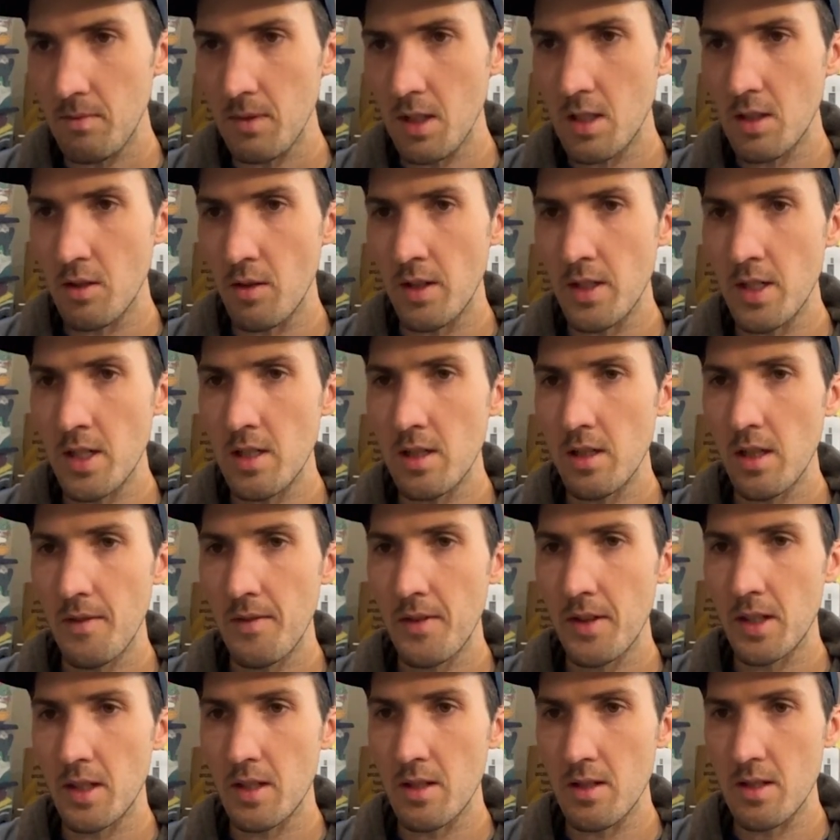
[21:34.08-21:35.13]
So I just love
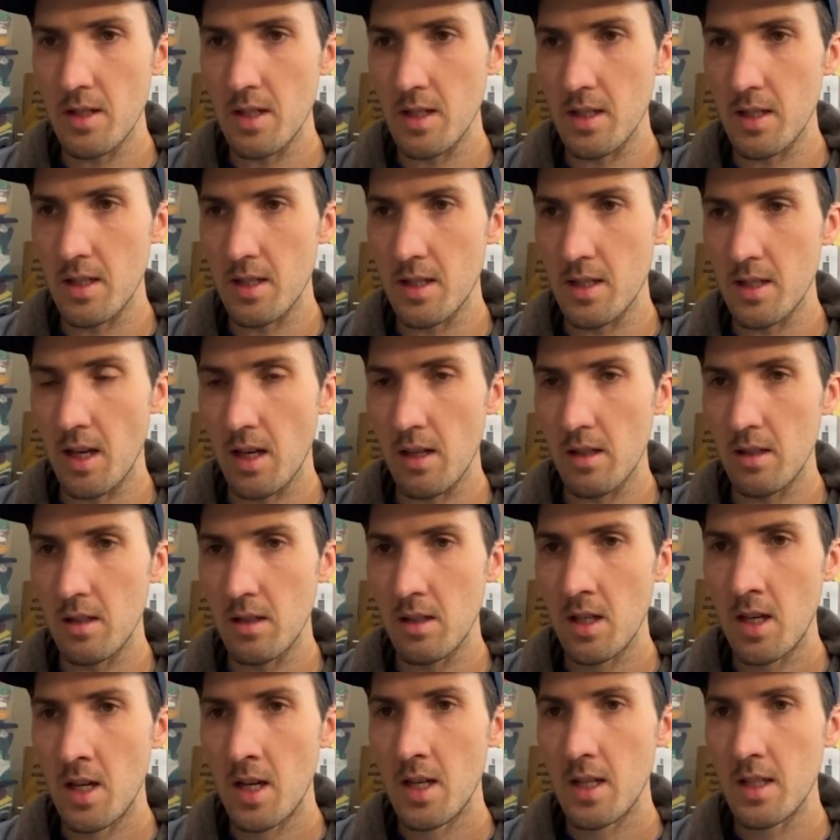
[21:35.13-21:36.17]
that there's these
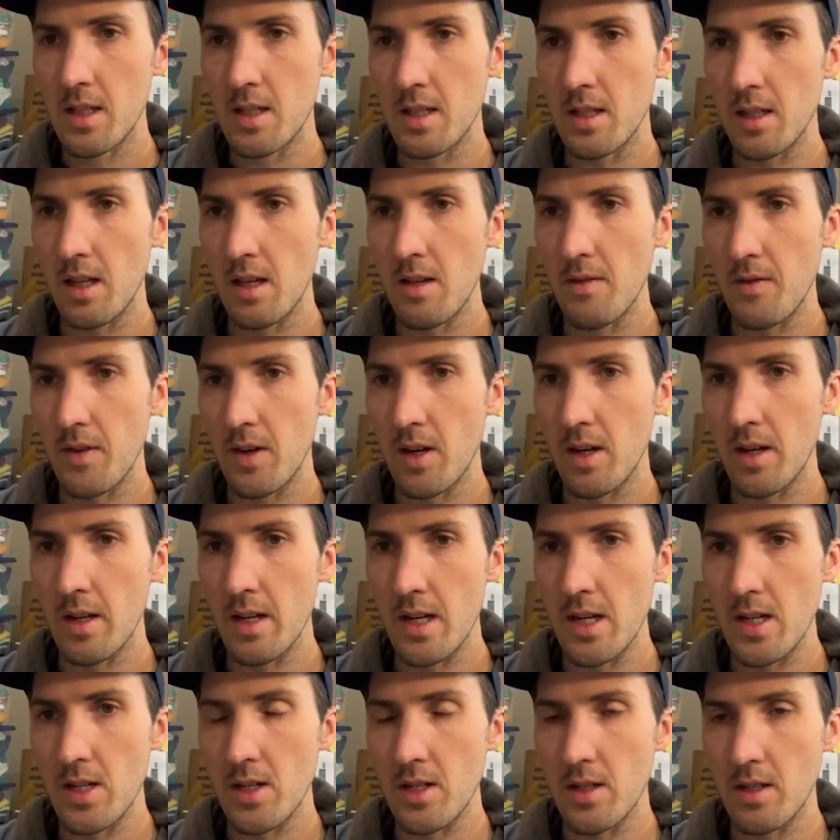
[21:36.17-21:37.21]
subtle, slight
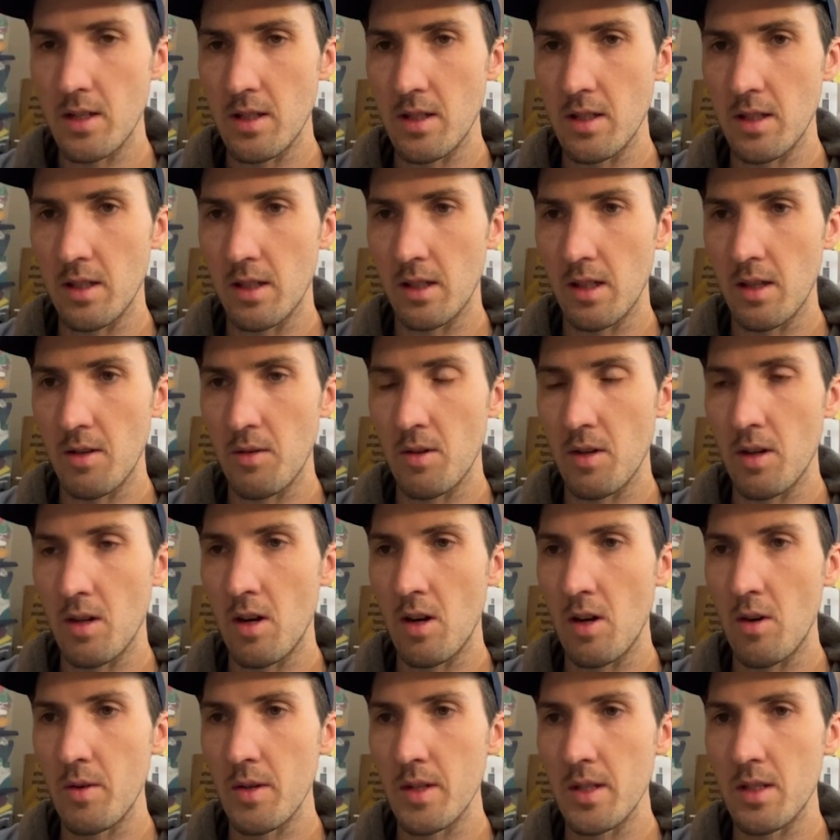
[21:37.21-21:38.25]
variations. It's like they were
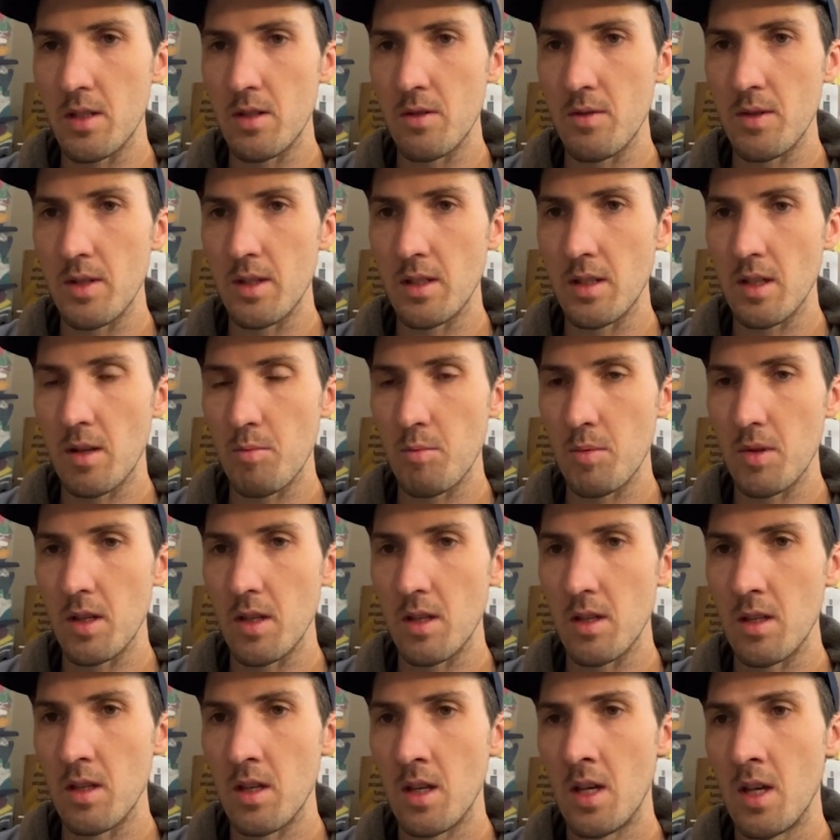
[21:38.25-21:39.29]
always doing
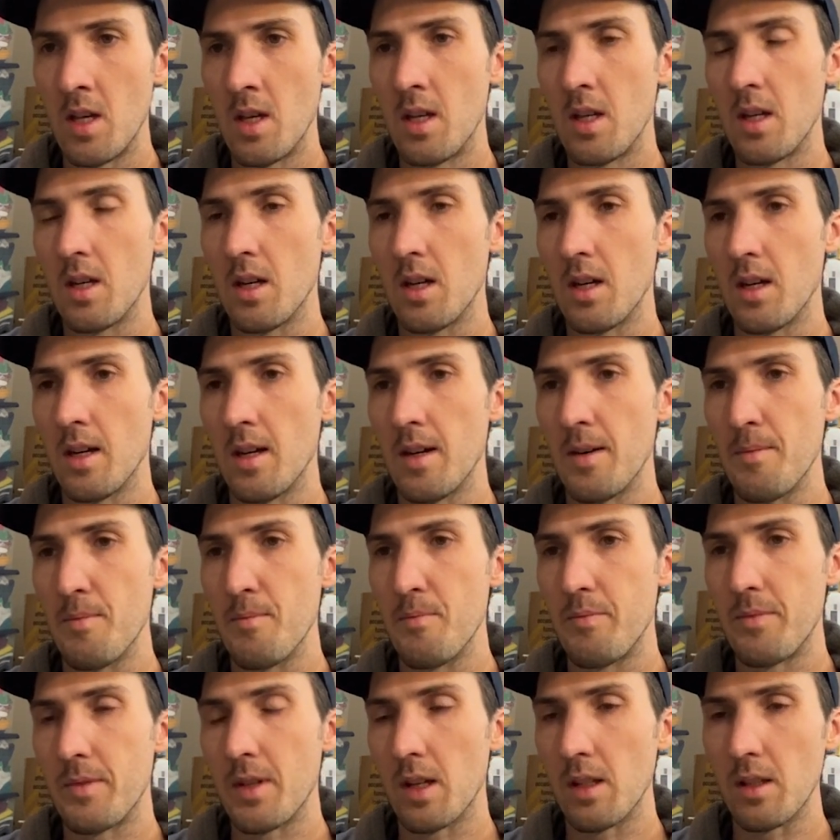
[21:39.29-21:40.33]
something a
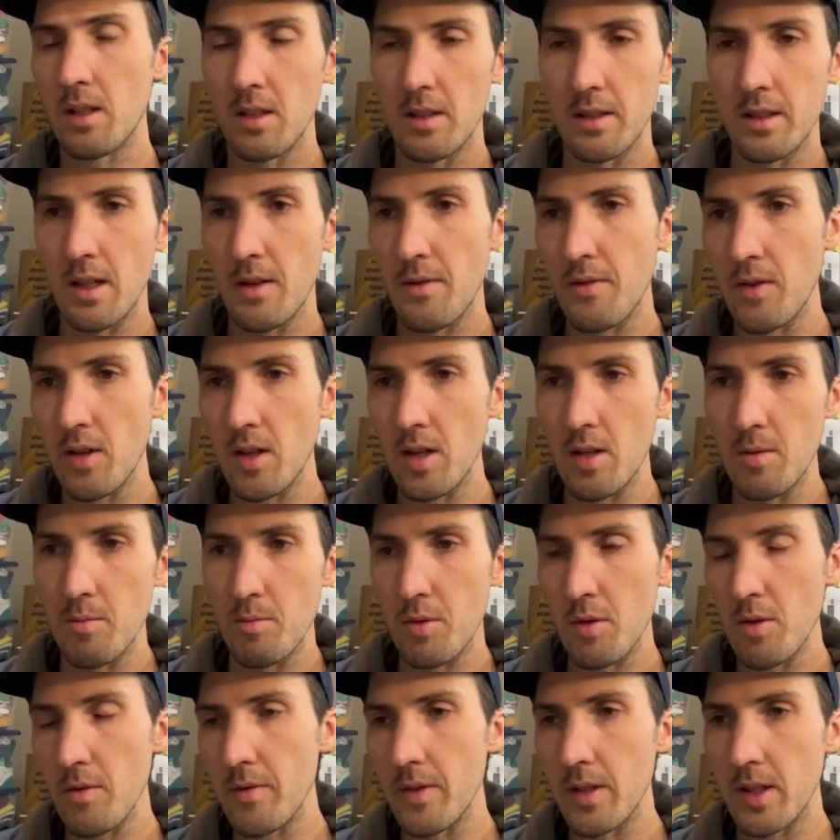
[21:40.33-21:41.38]
little different,
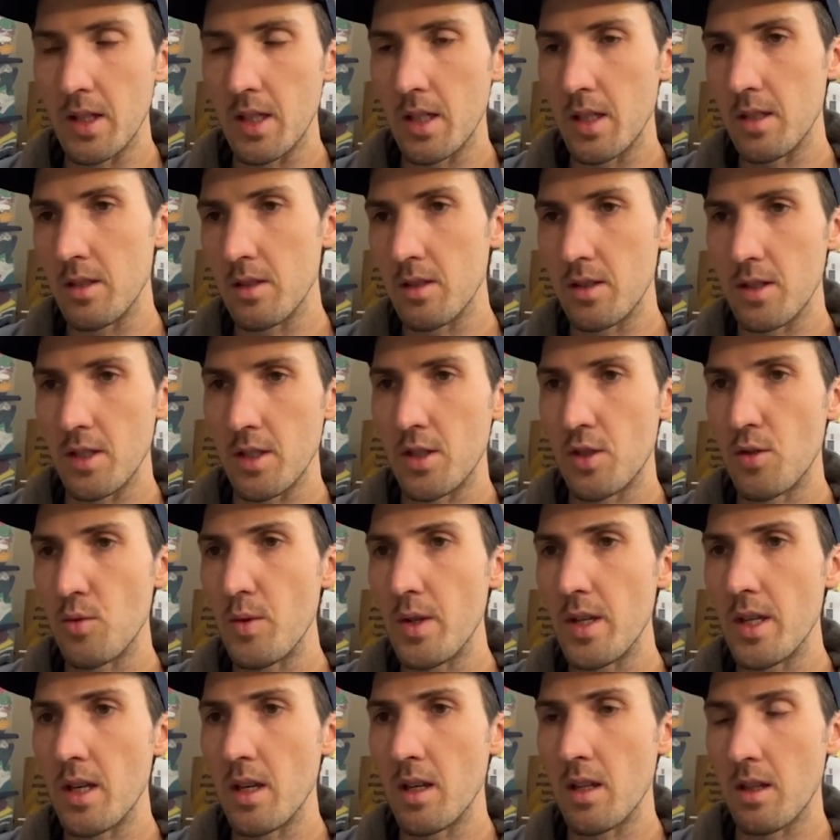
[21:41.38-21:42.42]
improving things or just
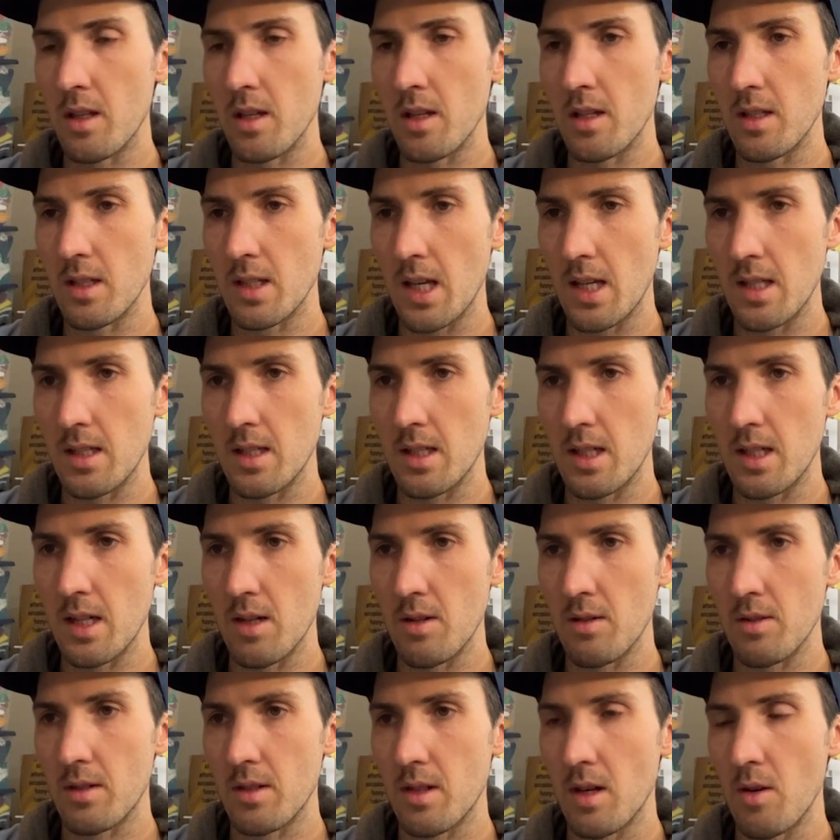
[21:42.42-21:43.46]
tweaking things as the
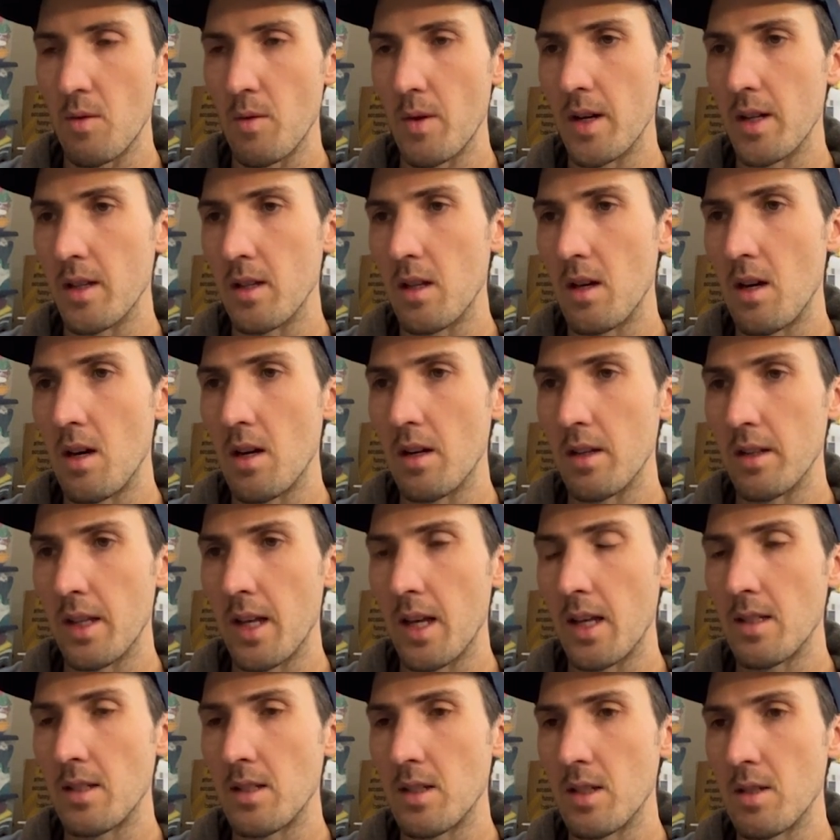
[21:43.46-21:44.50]
Aerostar went along. And
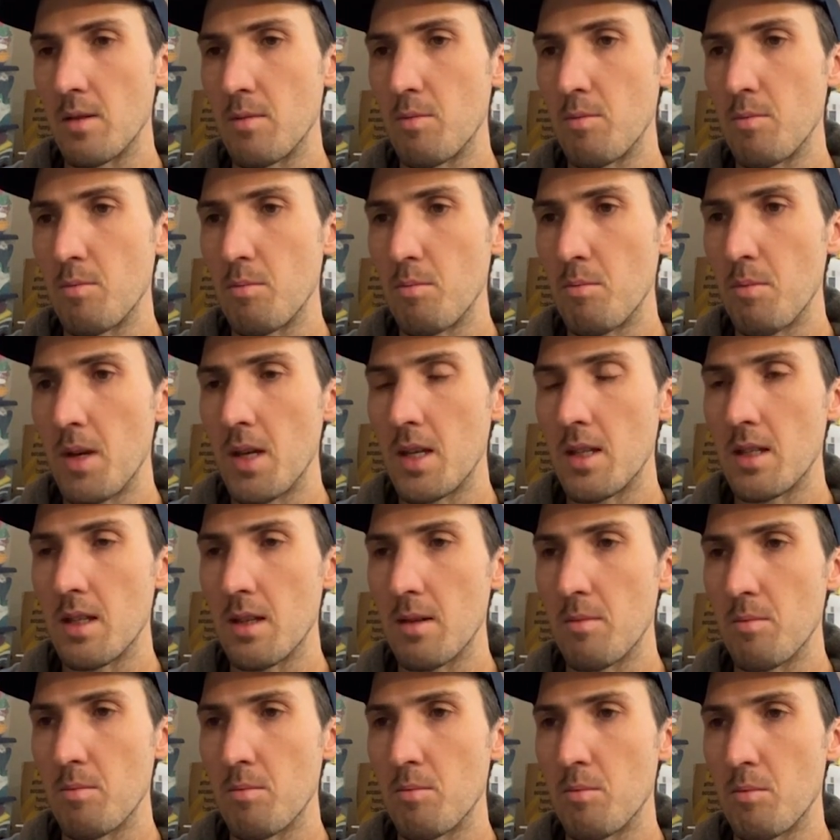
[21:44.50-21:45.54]
that just makes
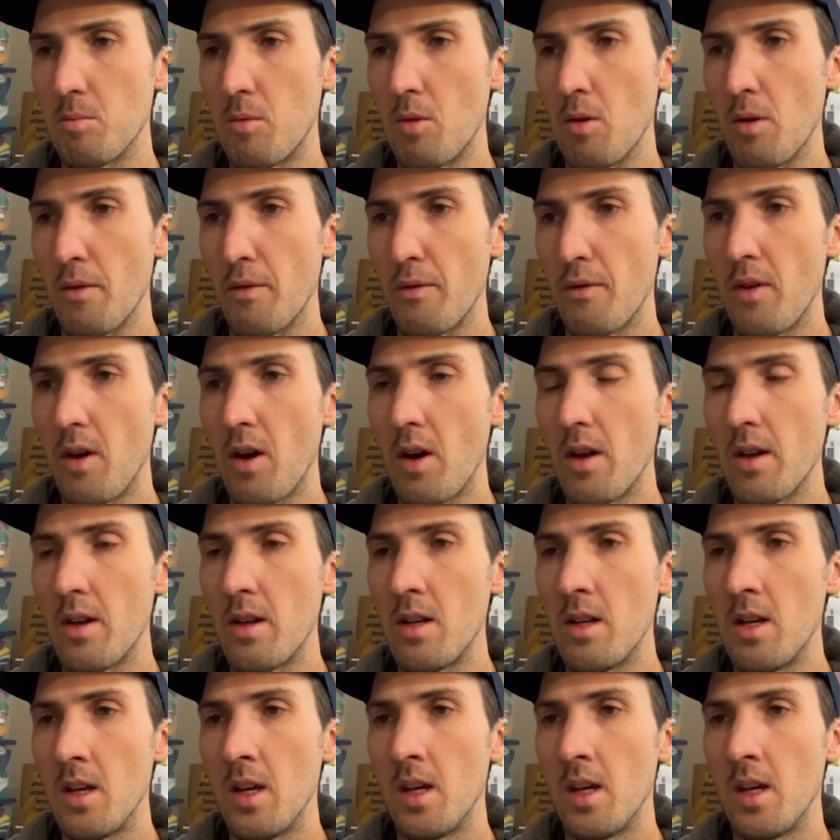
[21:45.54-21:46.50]
it more fun.